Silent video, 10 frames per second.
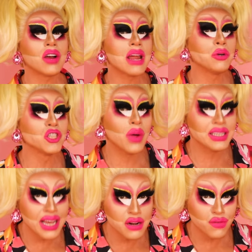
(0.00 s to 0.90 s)
able to
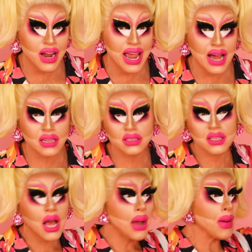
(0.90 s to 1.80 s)
identify as
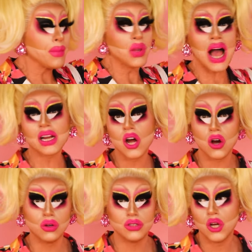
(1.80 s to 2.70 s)
Black
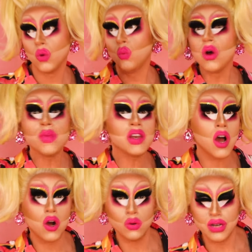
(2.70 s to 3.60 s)
owned, woman
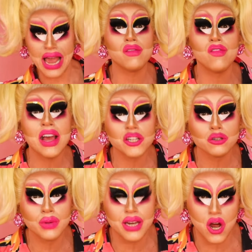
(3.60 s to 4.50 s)
owned,
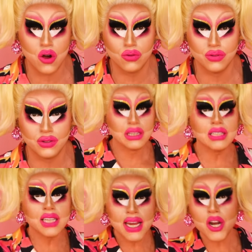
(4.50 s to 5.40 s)
veteran owned,
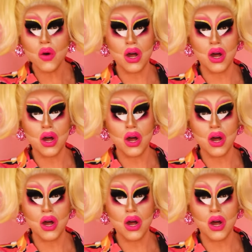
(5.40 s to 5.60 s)
Latino